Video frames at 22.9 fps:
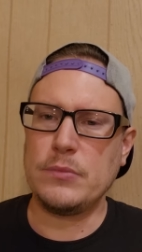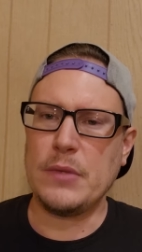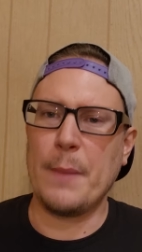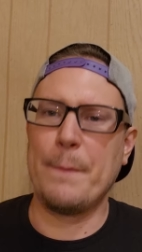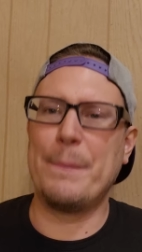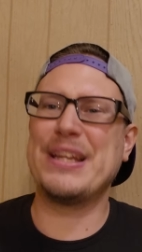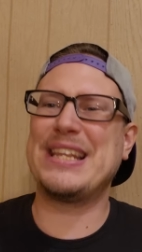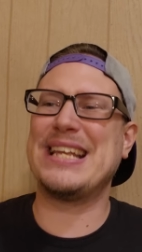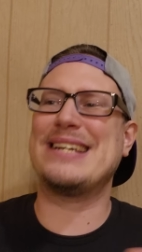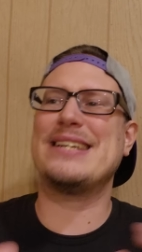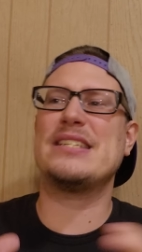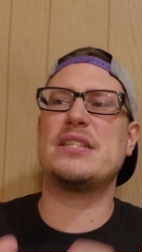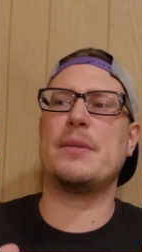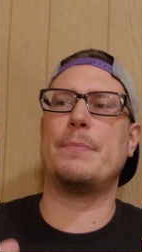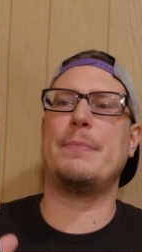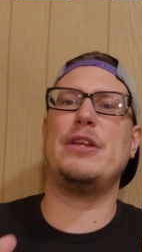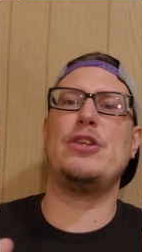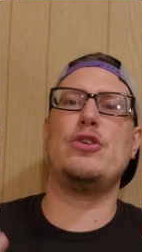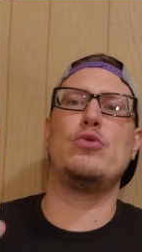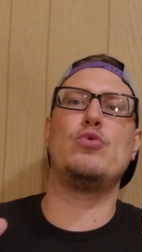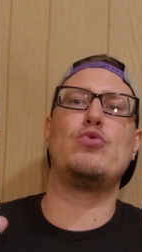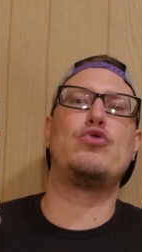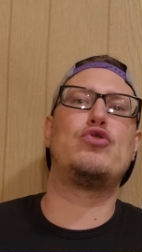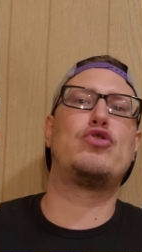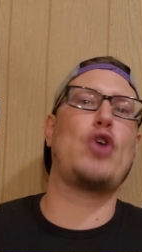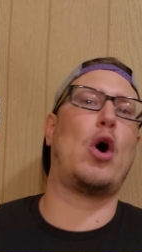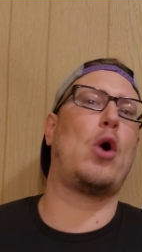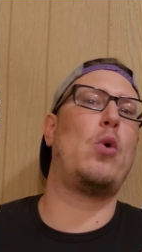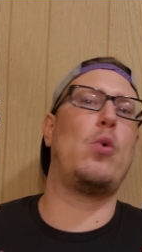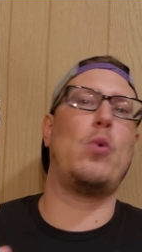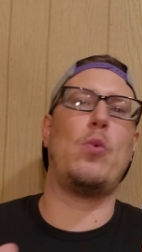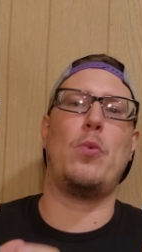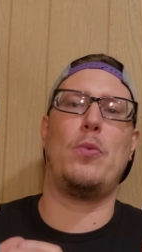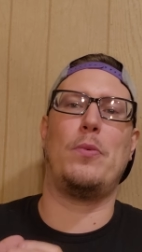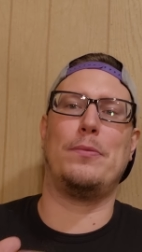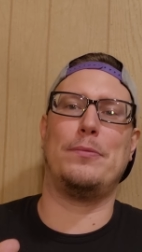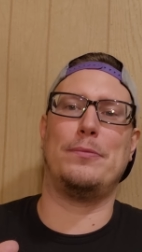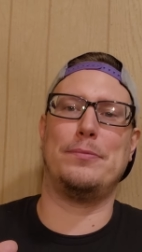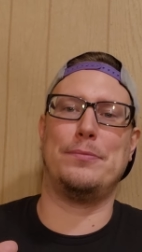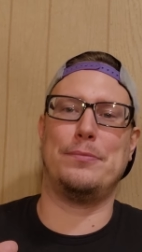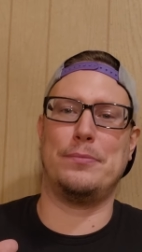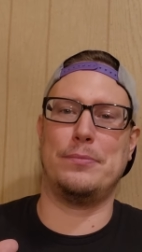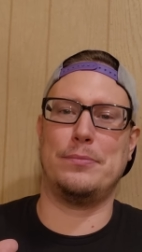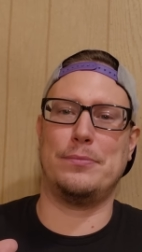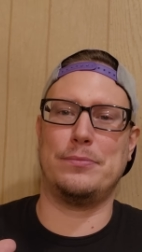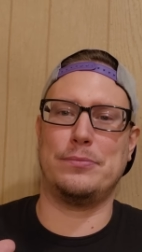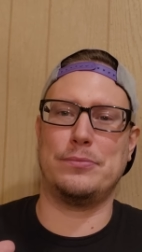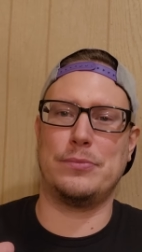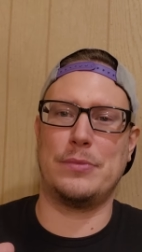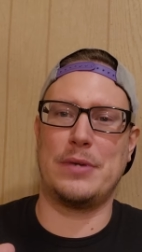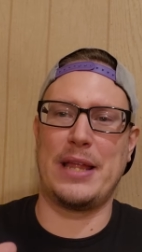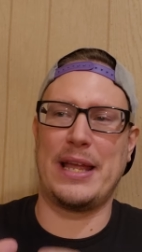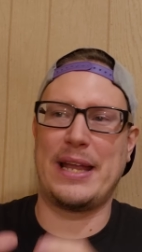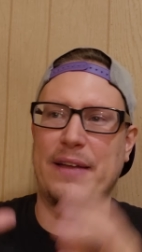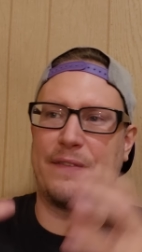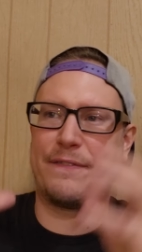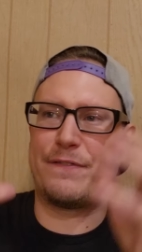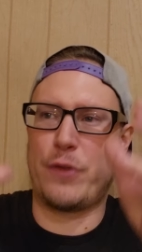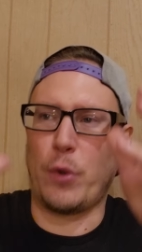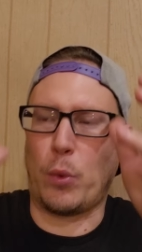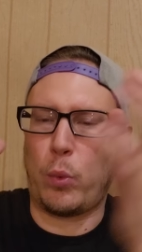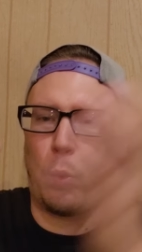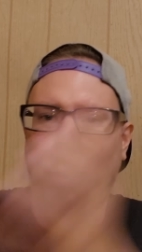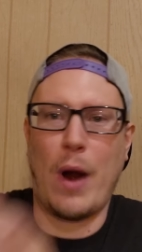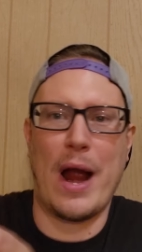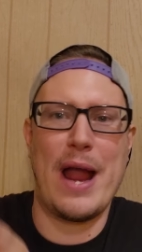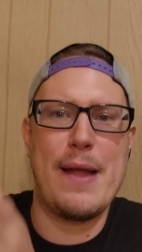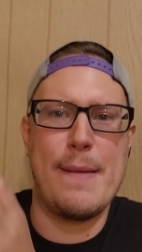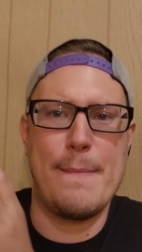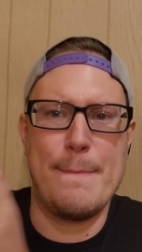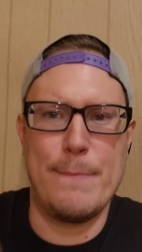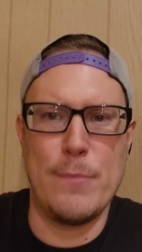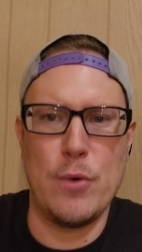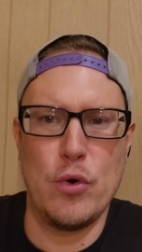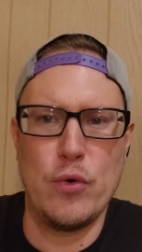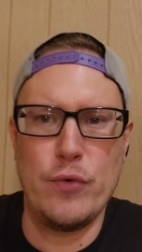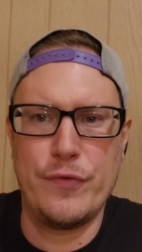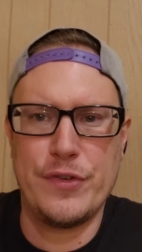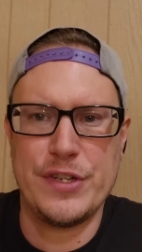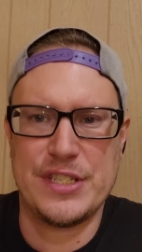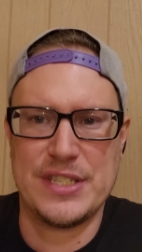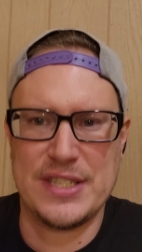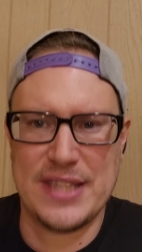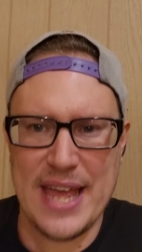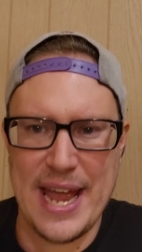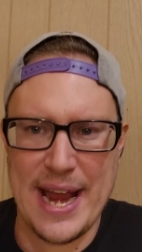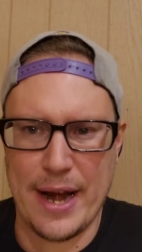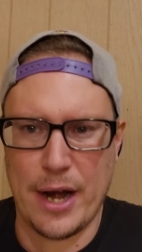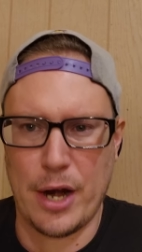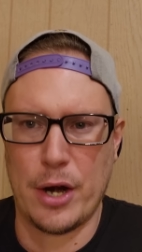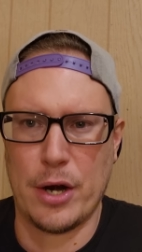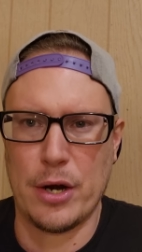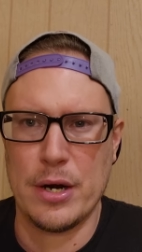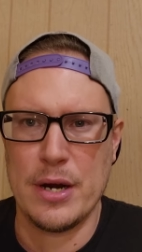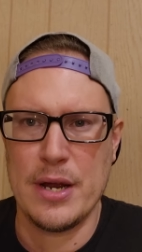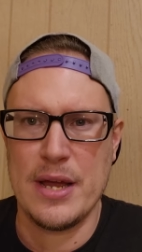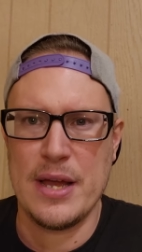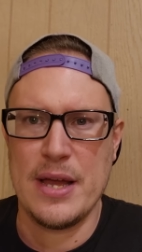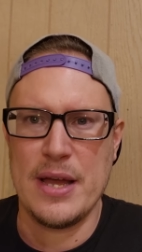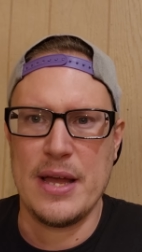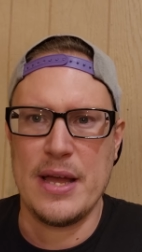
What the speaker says: But that doesn't mean you don't, like, if the right move is there,